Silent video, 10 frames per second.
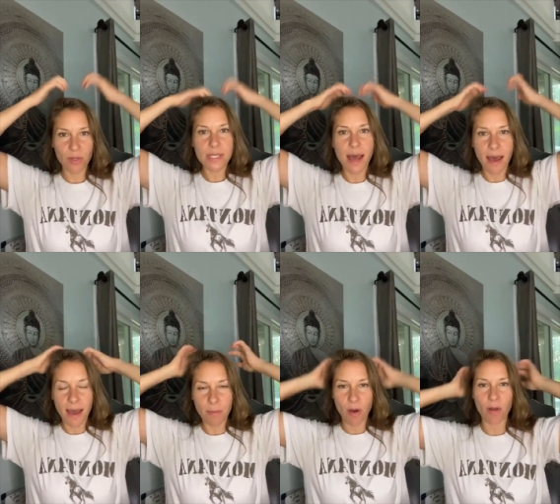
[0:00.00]
more
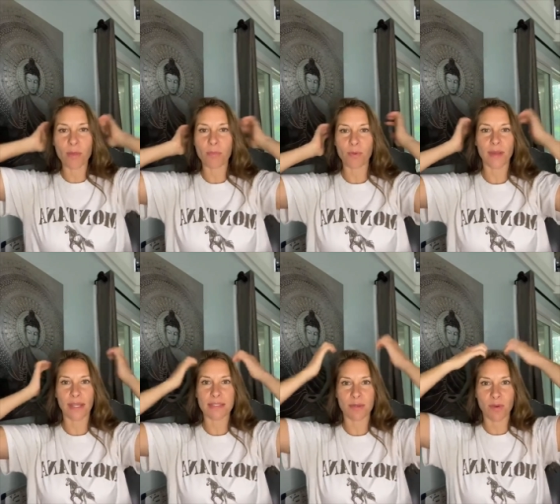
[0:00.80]
time all the
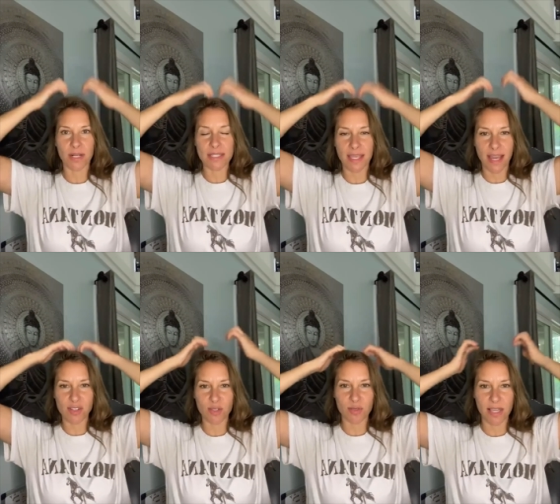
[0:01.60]
points, and we're gonna say, I
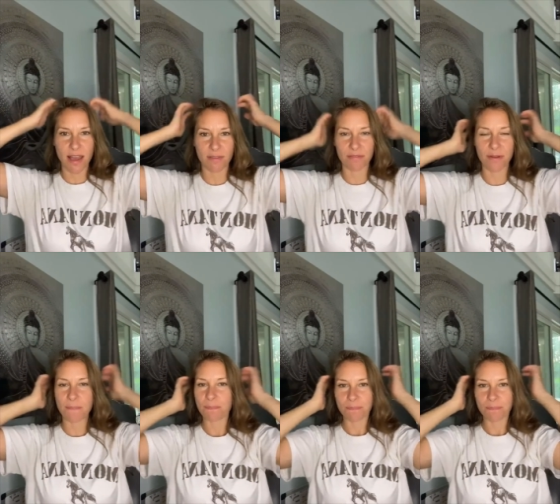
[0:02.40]
choose love.